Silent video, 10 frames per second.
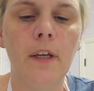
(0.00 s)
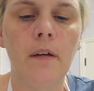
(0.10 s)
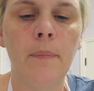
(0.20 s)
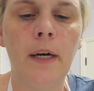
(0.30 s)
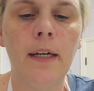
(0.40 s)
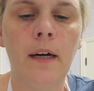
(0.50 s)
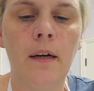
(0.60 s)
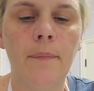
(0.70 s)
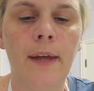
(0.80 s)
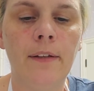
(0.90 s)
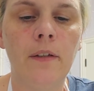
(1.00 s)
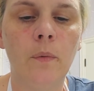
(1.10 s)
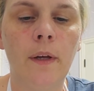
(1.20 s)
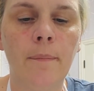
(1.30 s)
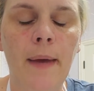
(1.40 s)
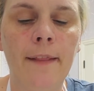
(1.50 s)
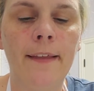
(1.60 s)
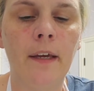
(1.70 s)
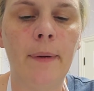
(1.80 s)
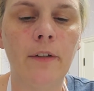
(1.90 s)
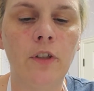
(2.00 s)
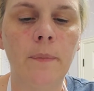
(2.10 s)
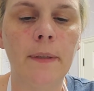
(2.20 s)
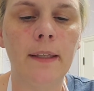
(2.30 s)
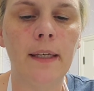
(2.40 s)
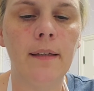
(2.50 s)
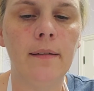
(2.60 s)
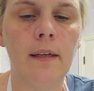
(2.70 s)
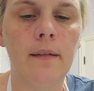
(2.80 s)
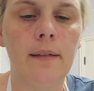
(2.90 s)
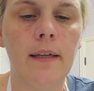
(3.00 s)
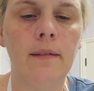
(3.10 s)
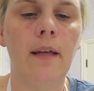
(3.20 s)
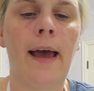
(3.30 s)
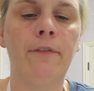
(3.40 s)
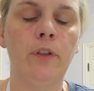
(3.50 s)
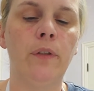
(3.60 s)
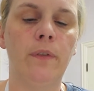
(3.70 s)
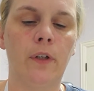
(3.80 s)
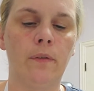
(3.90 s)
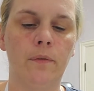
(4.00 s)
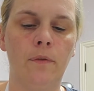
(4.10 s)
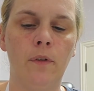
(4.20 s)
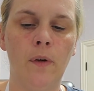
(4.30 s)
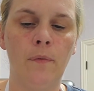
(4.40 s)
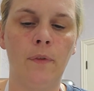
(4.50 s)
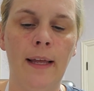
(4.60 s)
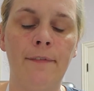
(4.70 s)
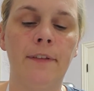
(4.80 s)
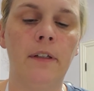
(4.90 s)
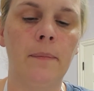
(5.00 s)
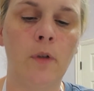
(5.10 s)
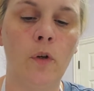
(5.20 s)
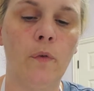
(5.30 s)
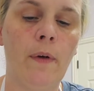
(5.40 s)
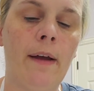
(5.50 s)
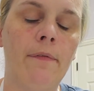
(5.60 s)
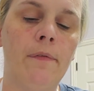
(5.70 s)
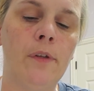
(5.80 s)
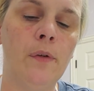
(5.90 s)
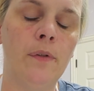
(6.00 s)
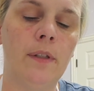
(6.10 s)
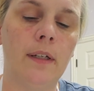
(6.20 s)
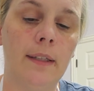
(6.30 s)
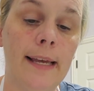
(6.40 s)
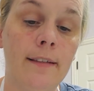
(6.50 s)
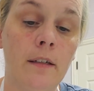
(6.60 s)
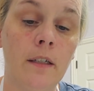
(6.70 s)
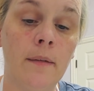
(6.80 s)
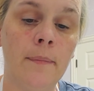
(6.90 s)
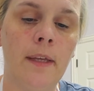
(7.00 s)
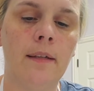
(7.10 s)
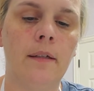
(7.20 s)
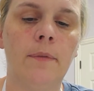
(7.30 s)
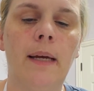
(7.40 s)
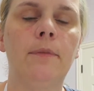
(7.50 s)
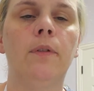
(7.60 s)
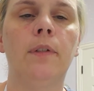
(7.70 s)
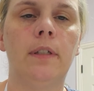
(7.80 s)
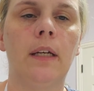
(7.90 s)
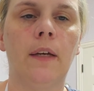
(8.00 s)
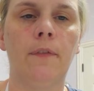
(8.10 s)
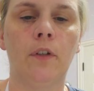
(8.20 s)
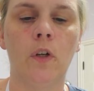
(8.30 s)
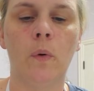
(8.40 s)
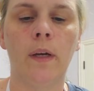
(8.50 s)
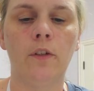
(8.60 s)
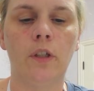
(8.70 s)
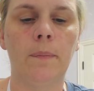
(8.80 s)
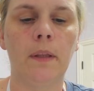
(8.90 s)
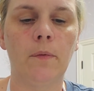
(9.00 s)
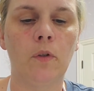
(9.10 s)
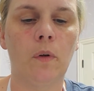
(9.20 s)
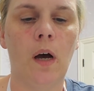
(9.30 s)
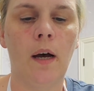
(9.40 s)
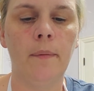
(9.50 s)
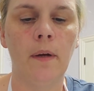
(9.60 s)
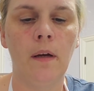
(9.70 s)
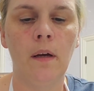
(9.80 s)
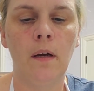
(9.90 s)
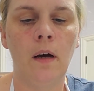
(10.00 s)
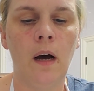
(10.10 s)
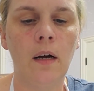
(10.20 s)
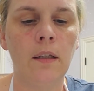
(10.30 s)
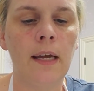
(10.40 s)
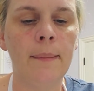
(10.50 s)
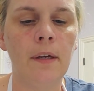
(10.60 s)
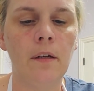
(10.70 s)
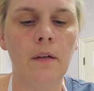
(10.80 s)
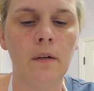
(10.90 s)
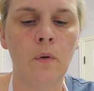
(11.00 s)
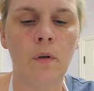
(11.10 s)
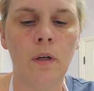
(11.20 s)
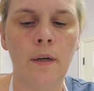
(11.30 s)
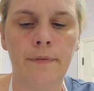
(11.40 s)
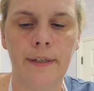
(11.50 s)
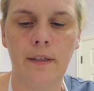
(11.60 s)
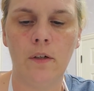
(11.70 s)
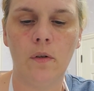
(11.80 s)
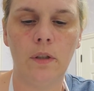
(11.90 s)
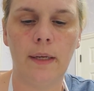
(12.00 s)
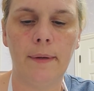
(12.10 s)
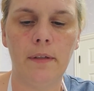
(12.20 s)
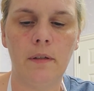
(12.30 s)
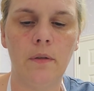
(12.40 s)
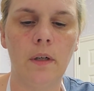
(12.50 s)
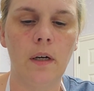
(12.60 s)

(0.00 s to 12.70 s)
But that's the one bad thing about shipping these, is after you've left them, you've used the glaze on them, they sometimes do stick if you're going and shipping them to a hot climate or a freezing cold climate. So